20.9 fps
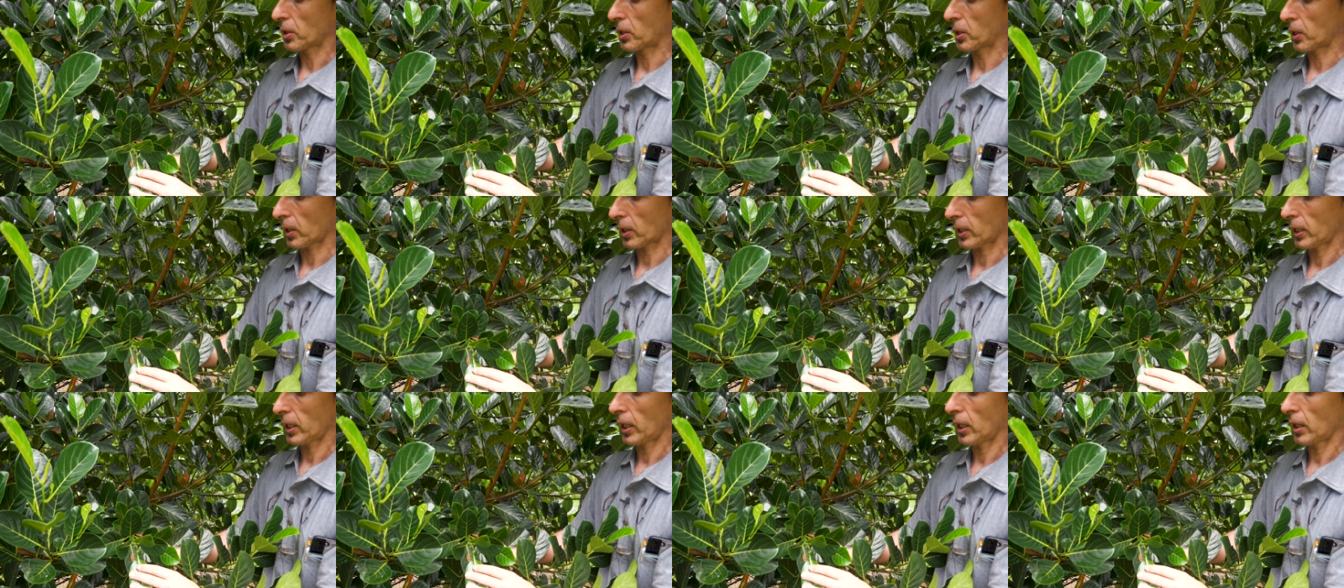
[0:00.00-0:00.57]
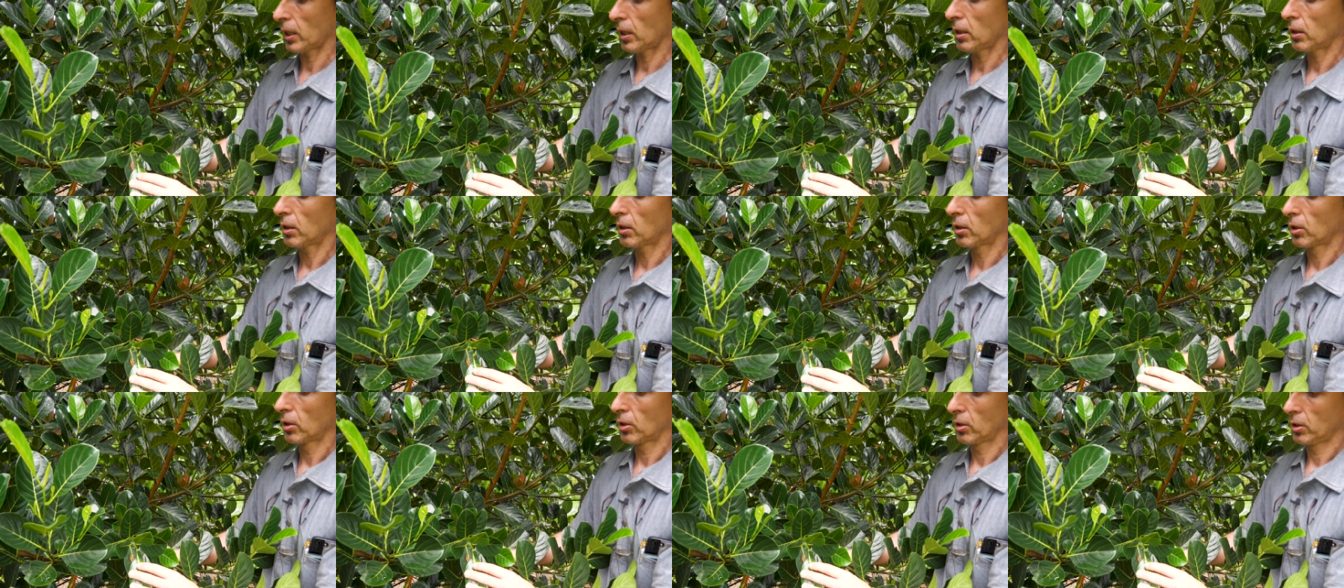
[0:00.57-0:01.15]
green,
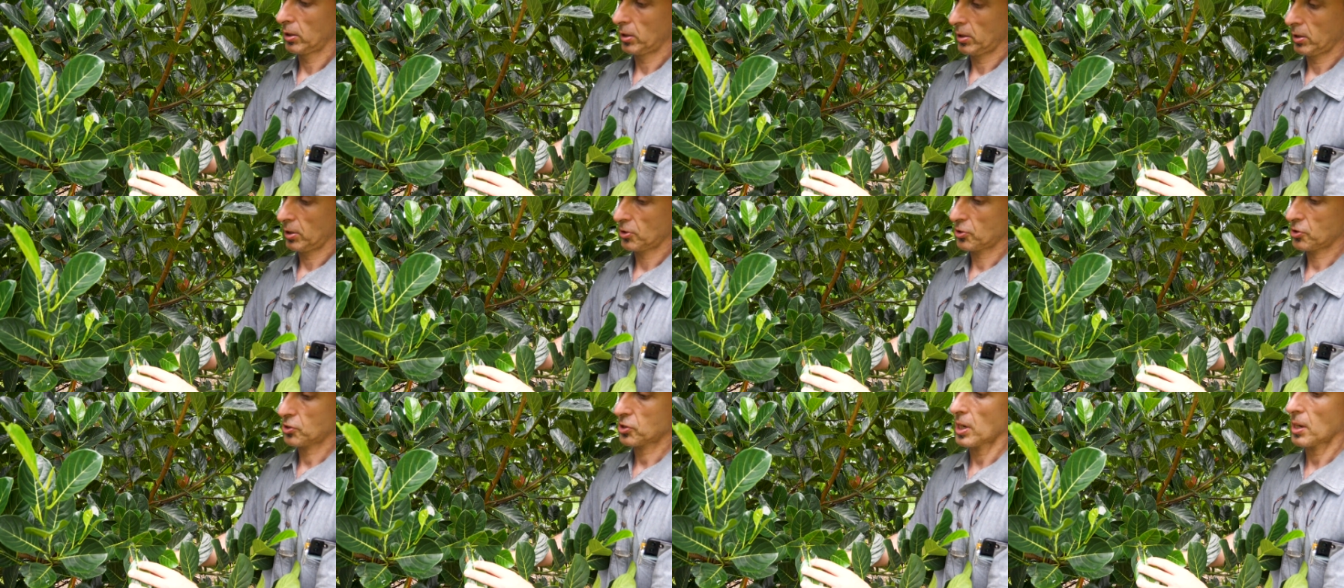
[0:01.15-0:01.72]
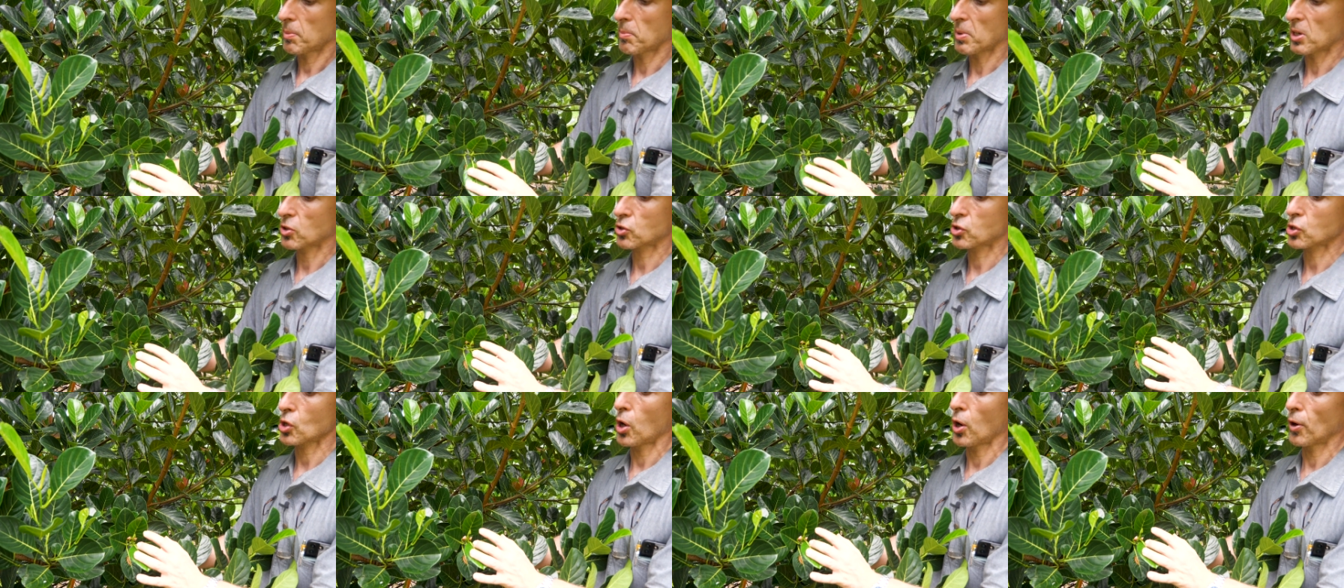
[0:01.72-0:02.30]

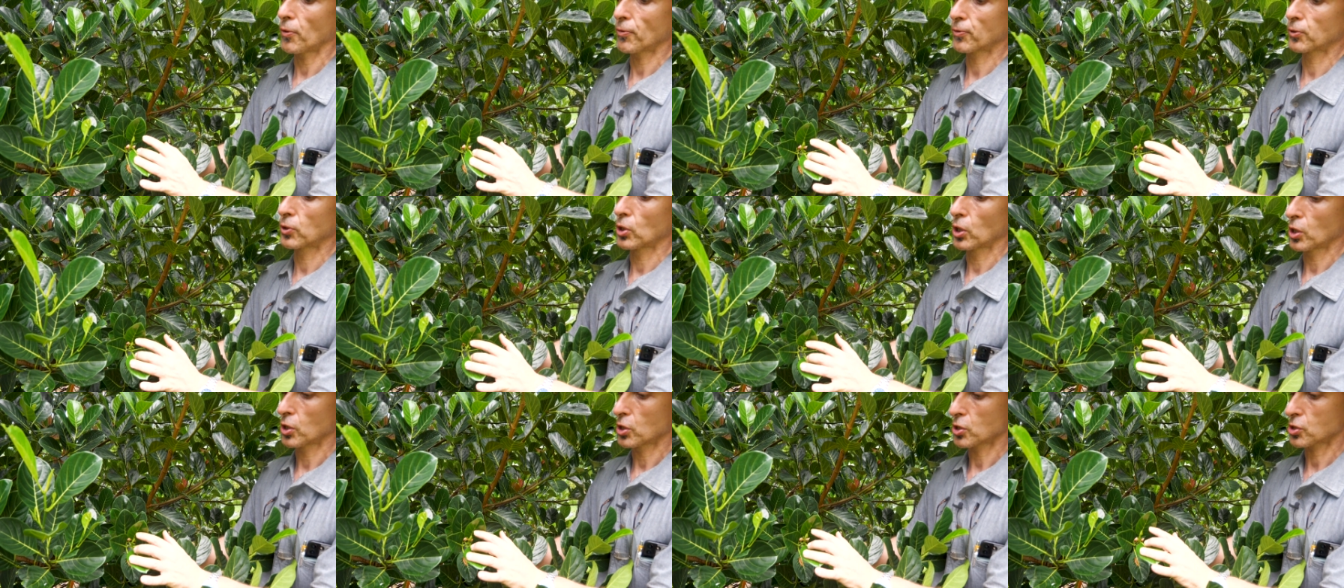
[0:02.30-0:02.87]
semi-soft,